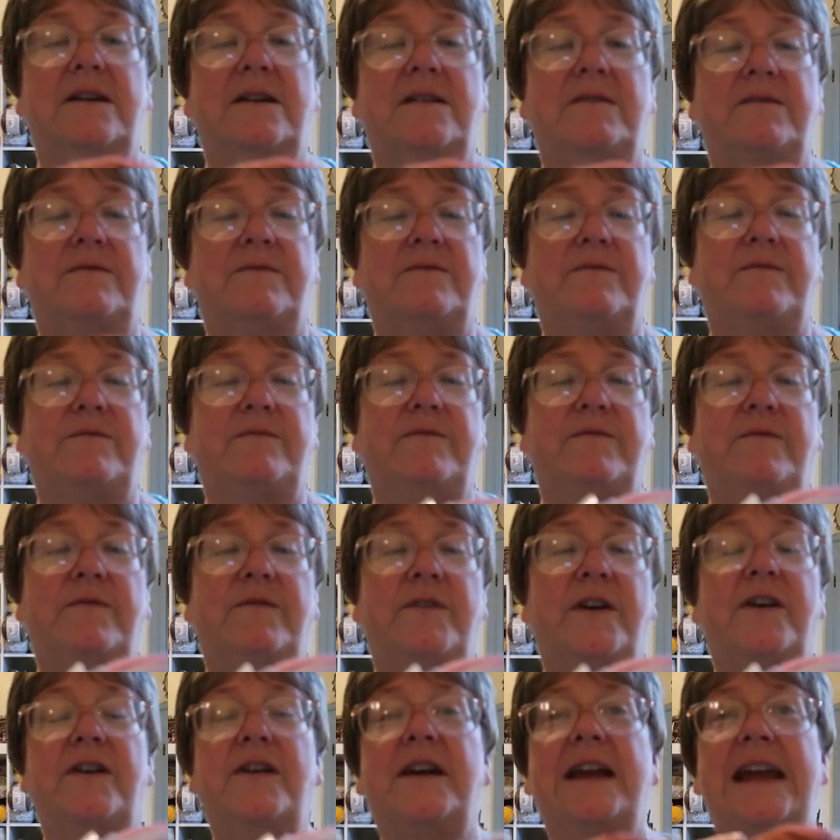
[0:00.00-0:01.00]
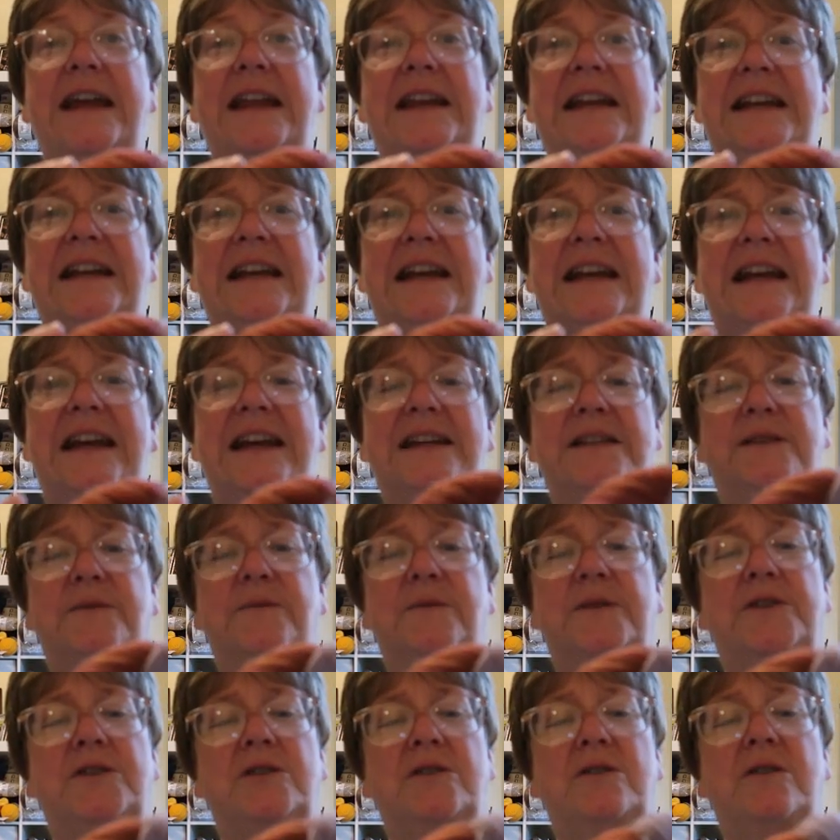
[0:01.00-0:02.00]
uh, variegated, I
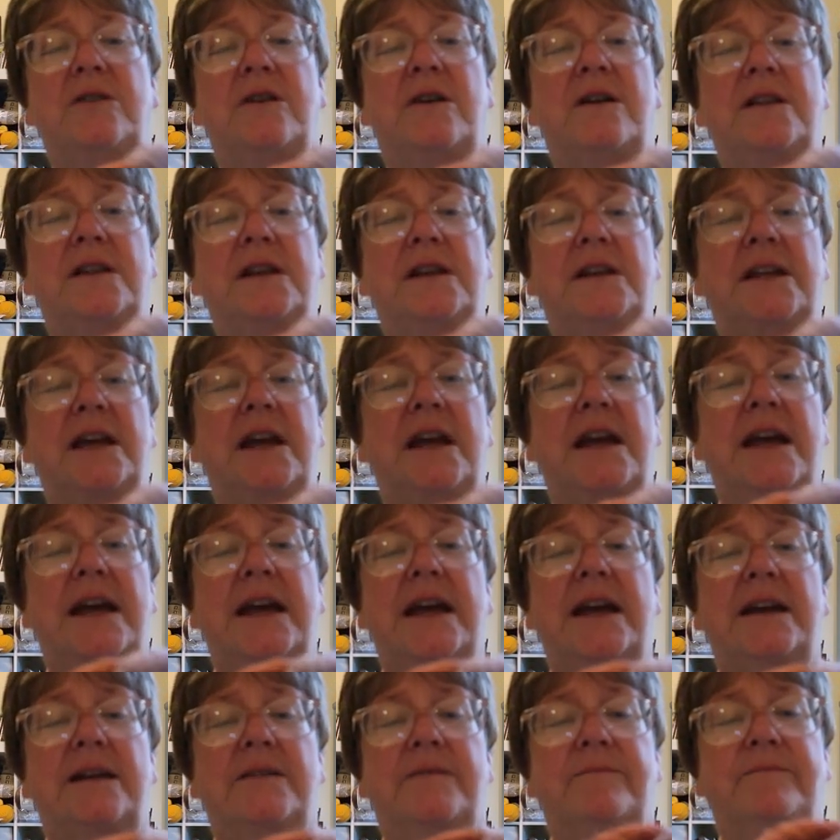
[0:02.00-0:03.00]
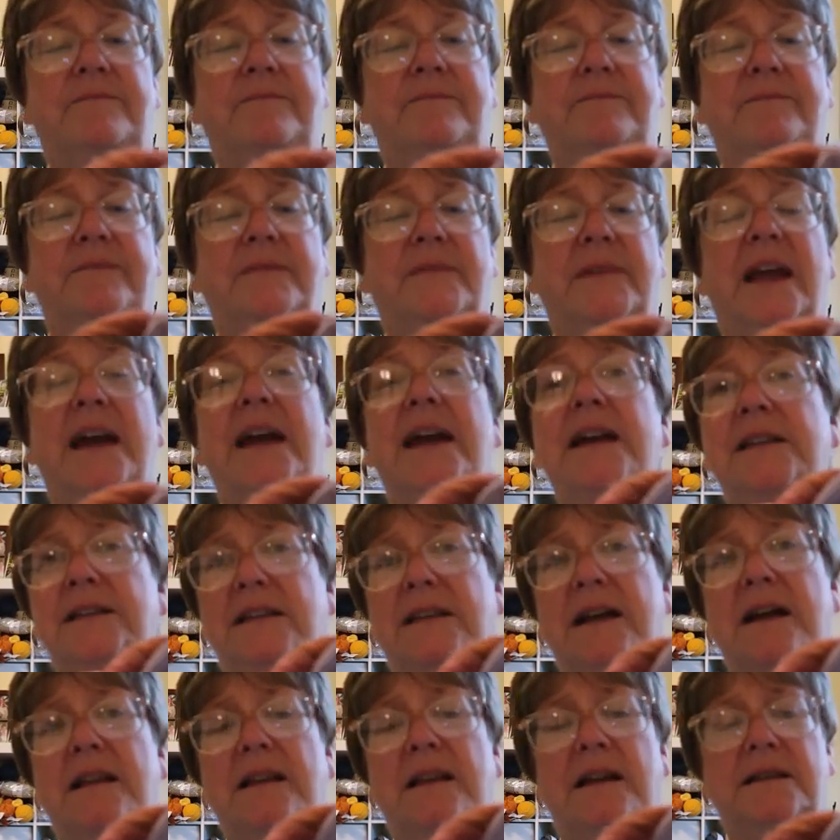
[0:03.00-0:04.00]
guess, what you'd call it.
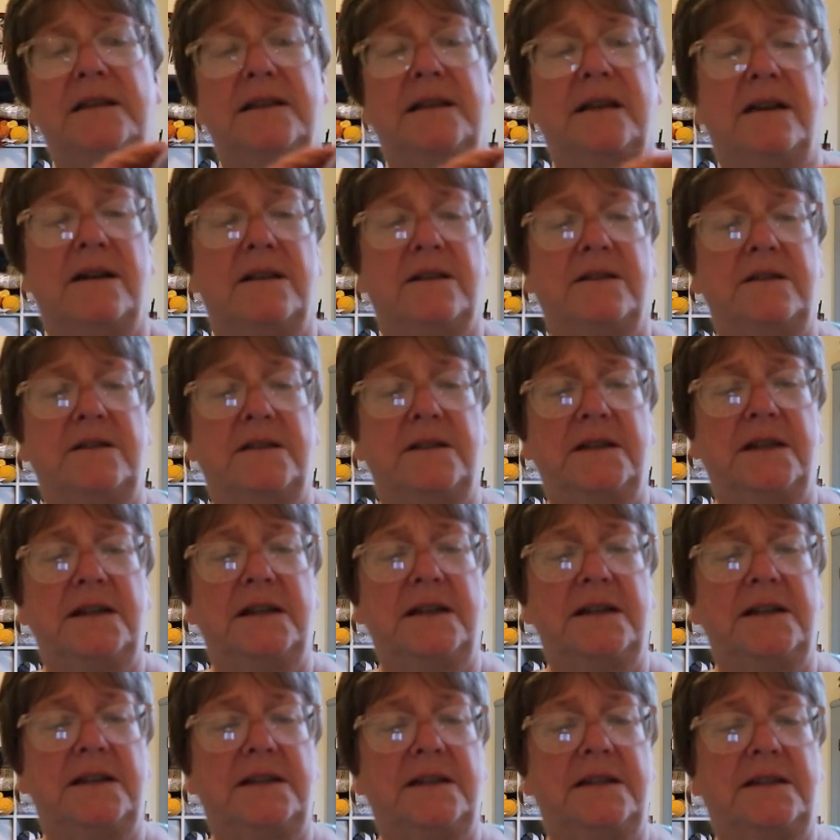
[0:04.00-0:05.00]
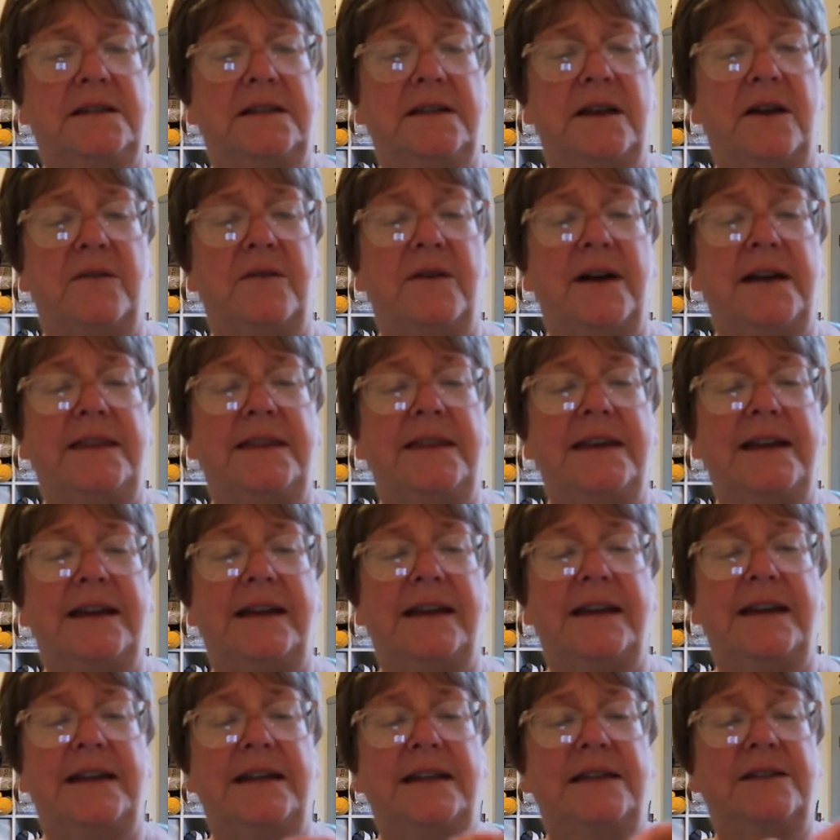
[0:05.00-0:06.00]
It's got lots of colors in it. So I
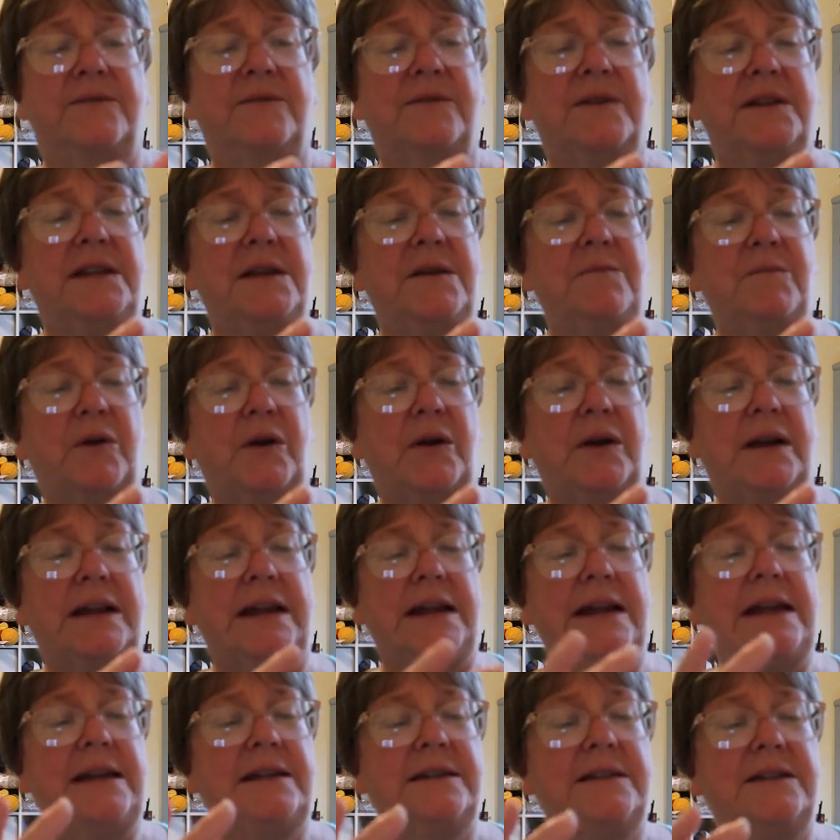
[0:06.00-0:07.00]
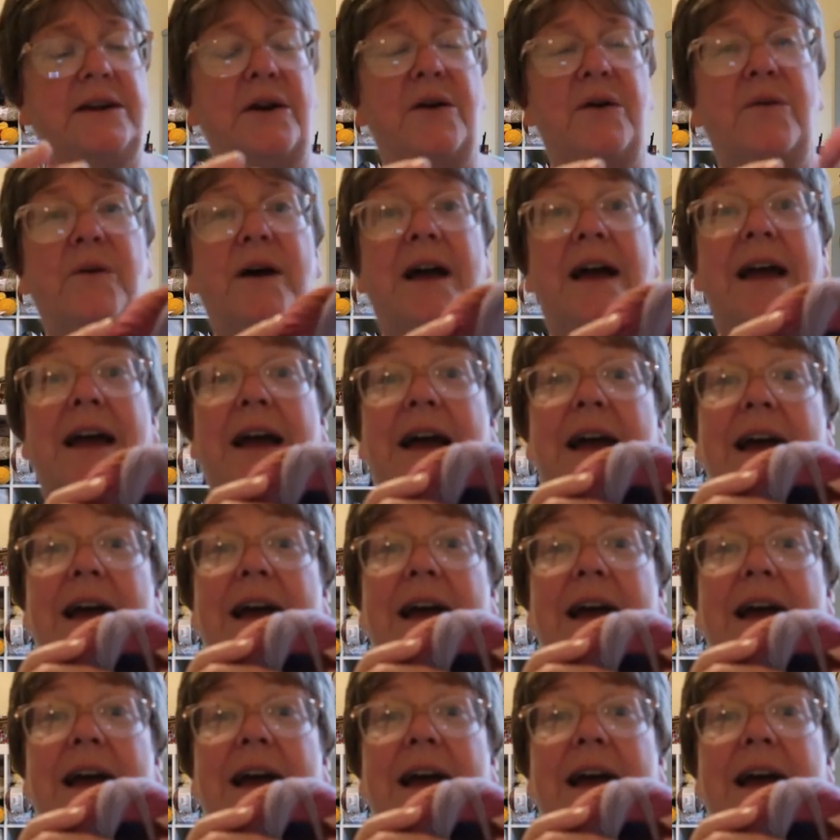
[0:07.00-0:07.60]
think it's really pretty. So